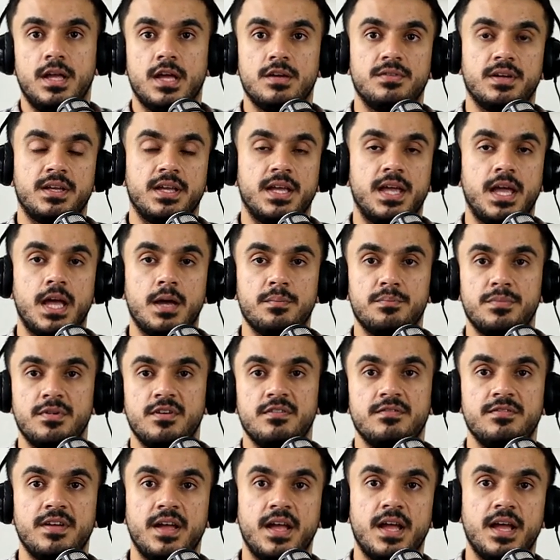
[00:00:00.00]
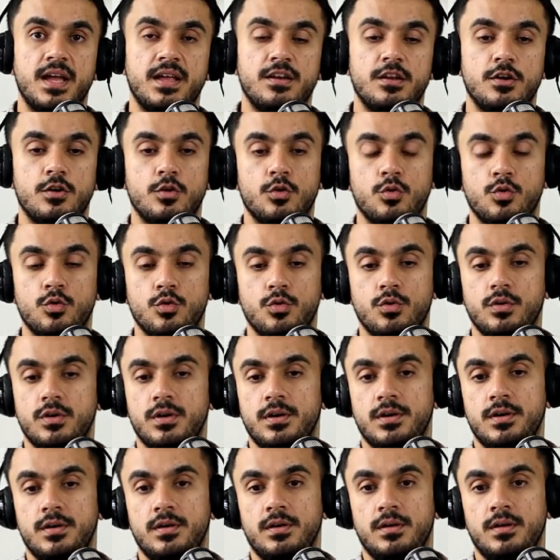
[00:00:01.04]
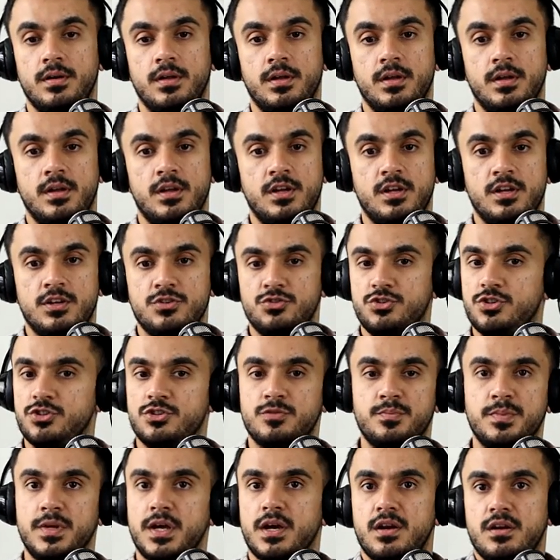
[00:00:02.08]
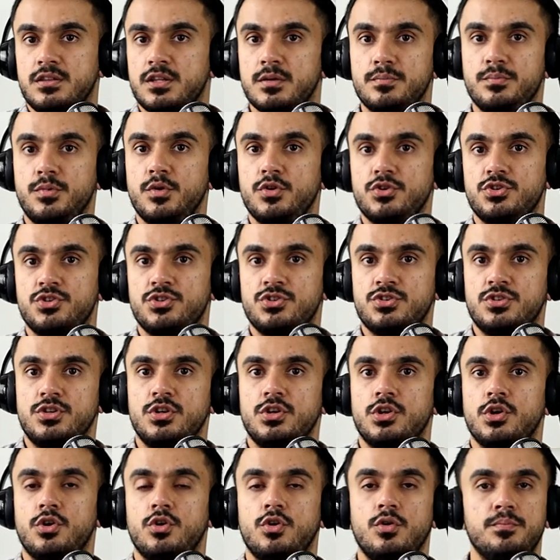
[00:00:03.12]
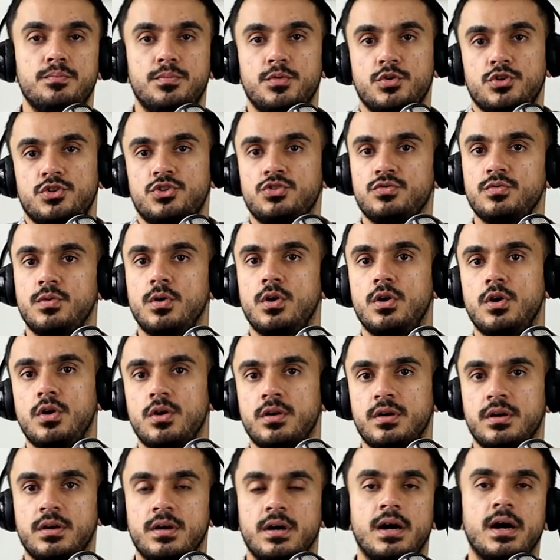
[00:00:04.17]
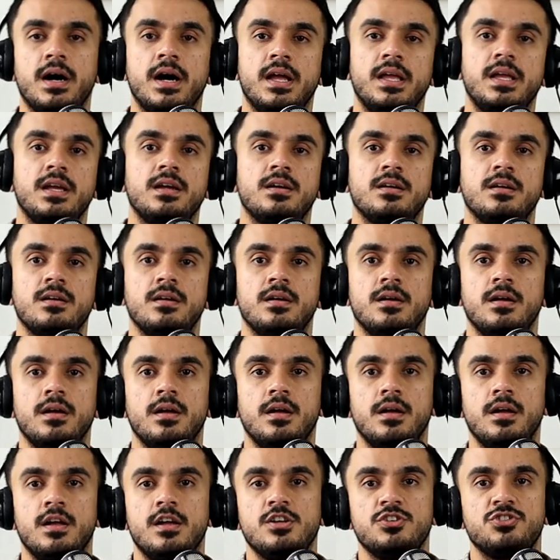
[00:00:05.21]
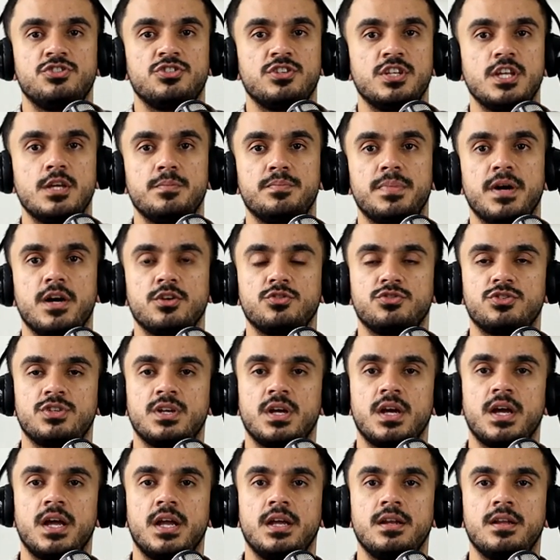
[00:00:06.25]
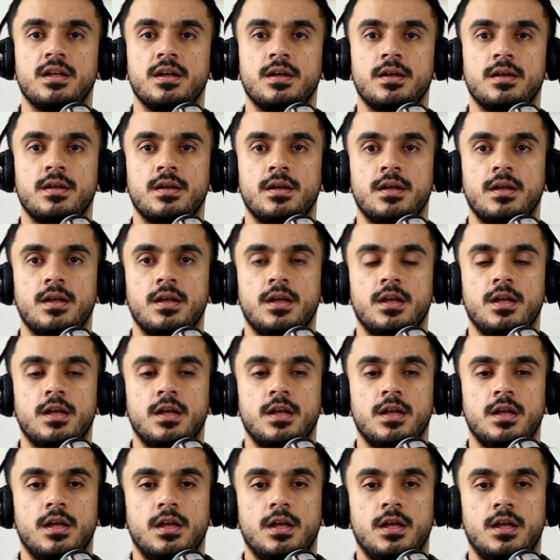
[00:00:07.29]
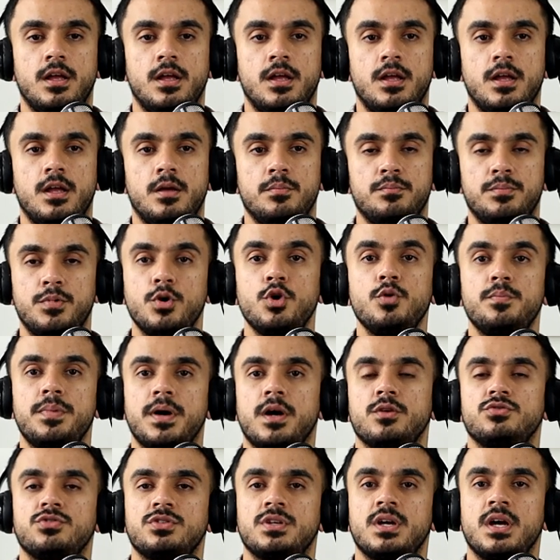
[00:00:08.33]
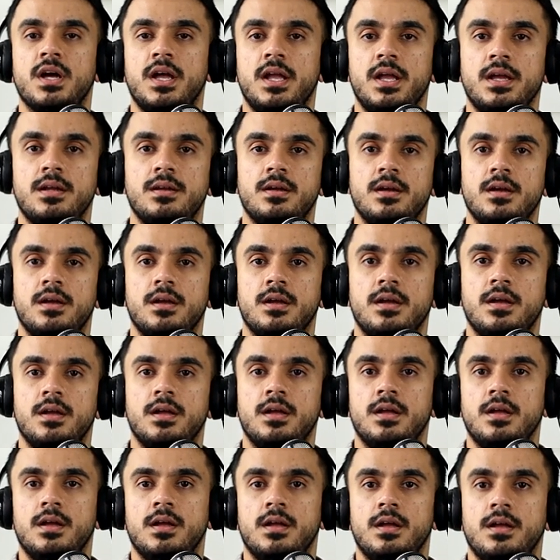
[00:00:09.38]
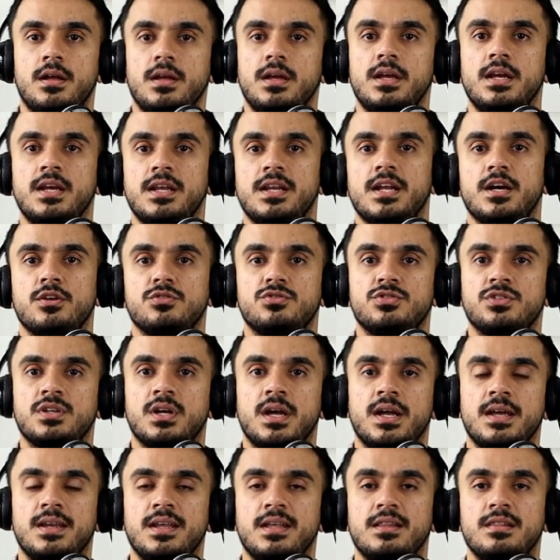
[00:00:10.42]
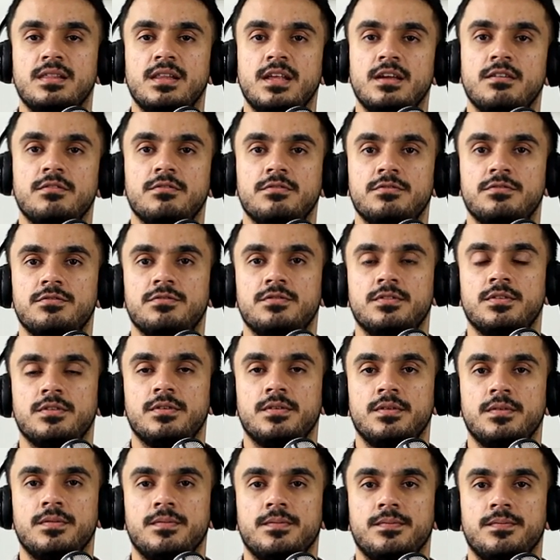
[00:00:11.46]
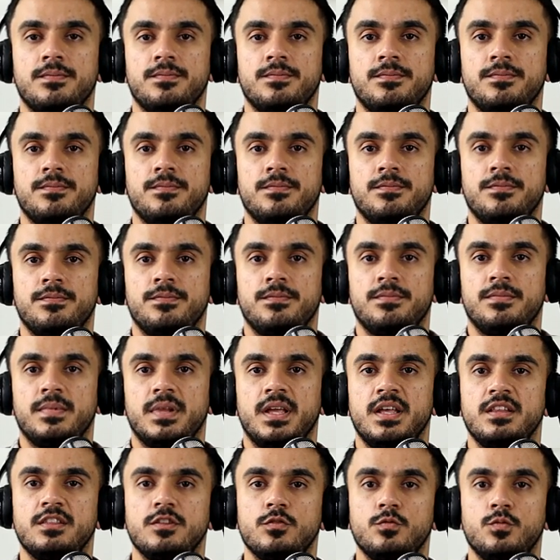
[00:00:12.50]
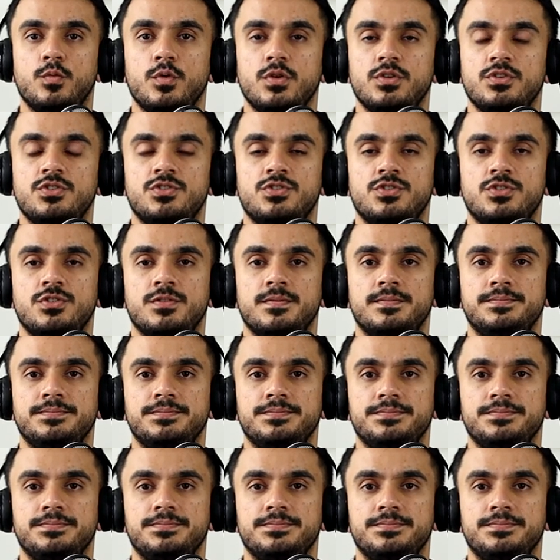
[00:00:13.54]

have a camper van, or just be out in the bush, you know, bushwalk, hike, sleep outside, poop outside, eat outside, and live in the woods,